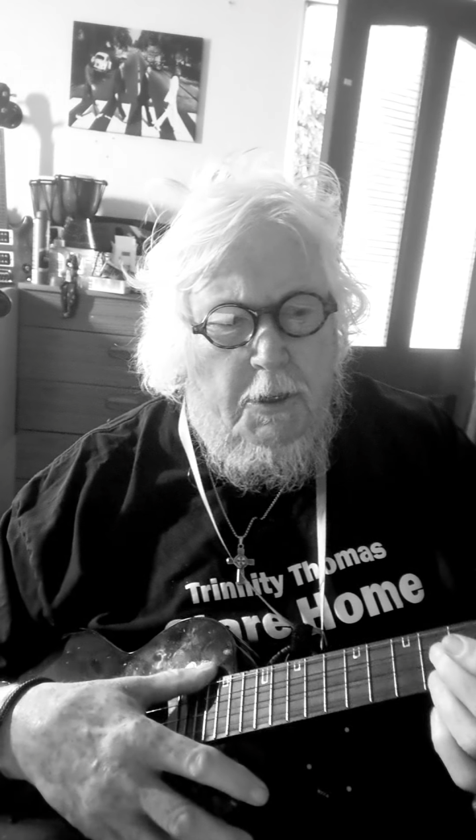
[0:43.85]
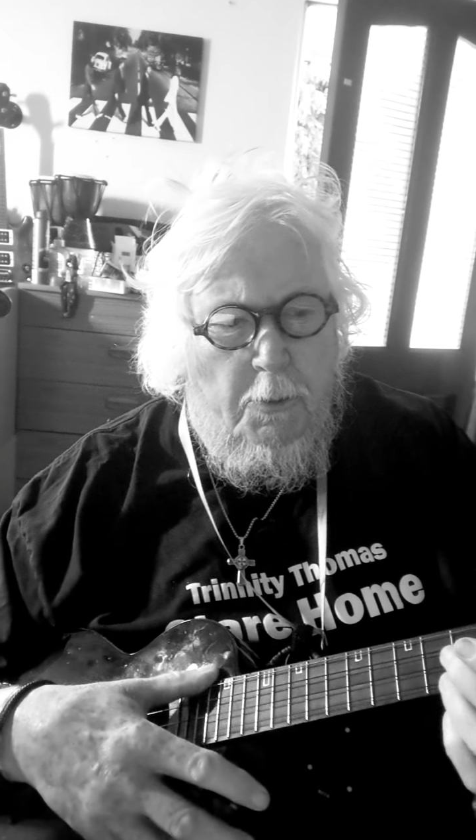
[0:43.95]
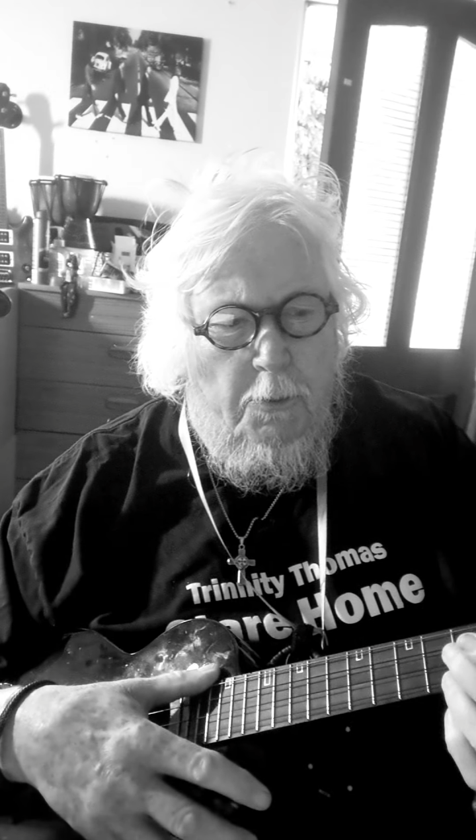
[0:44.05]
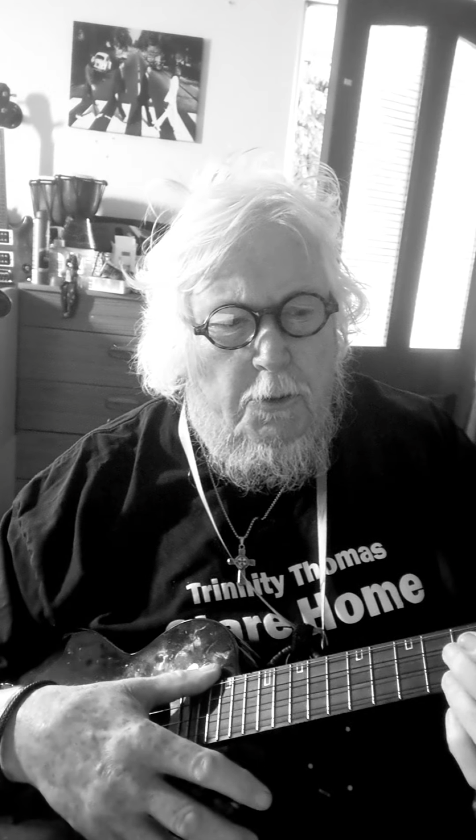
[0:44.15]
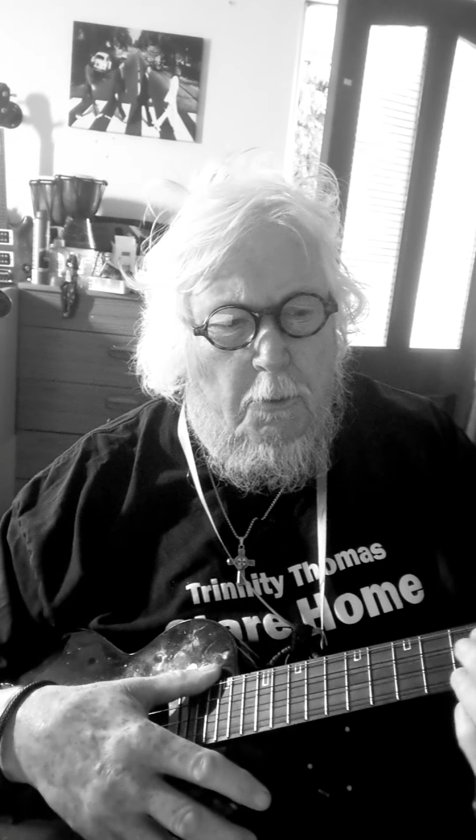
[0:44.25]

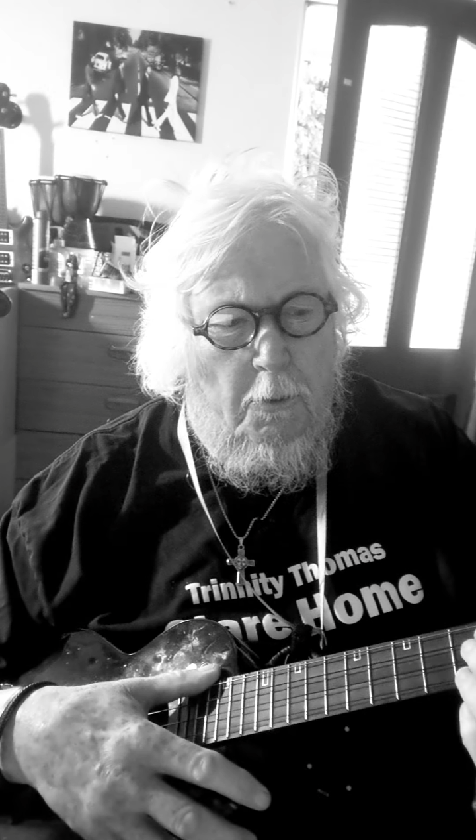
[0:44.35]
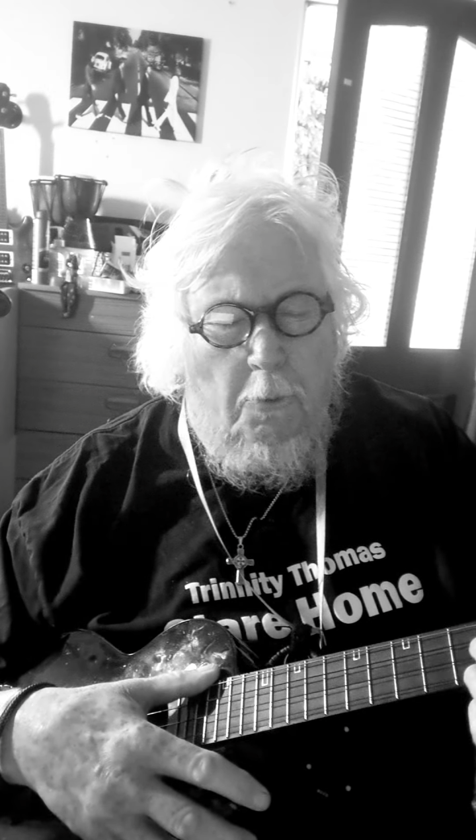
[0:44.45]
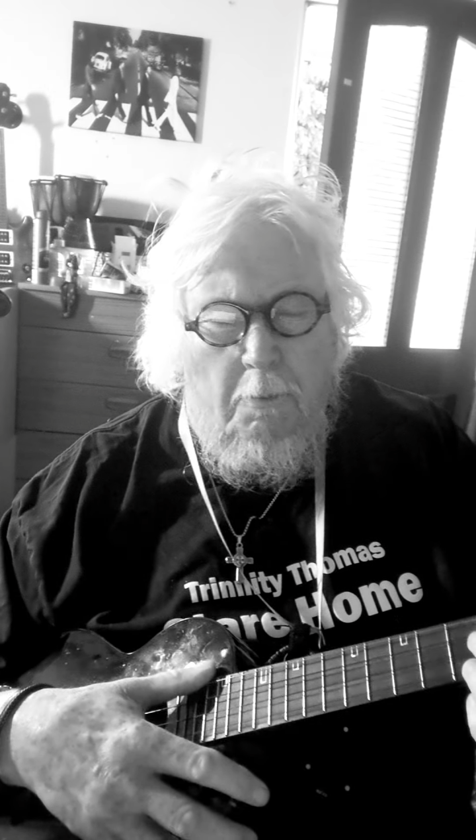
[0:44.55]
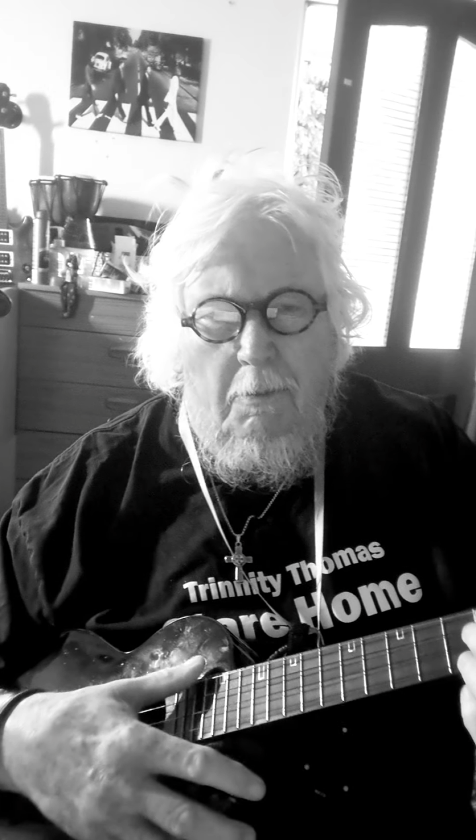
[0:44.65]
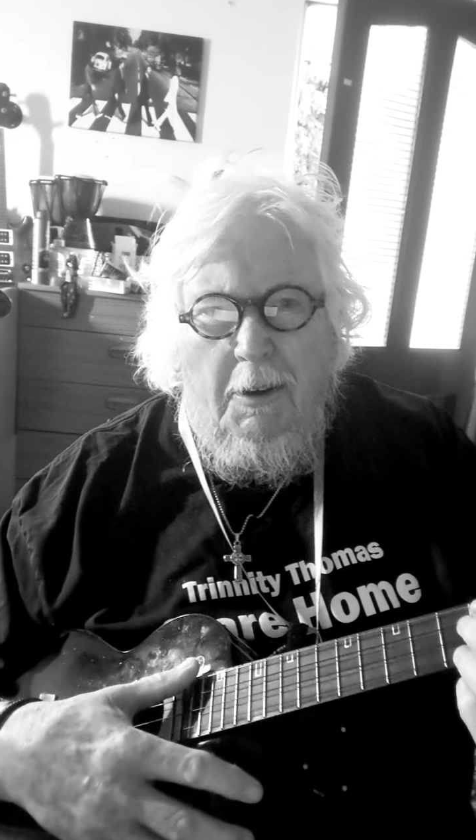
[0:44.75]
So it sort of
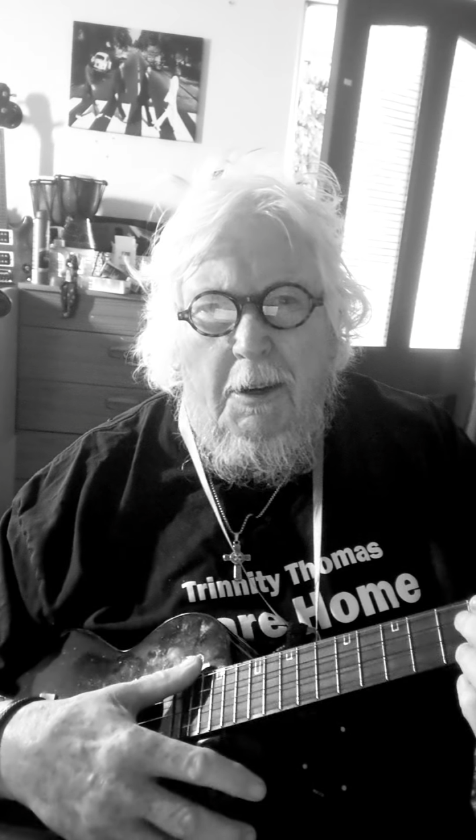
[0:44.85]
looked like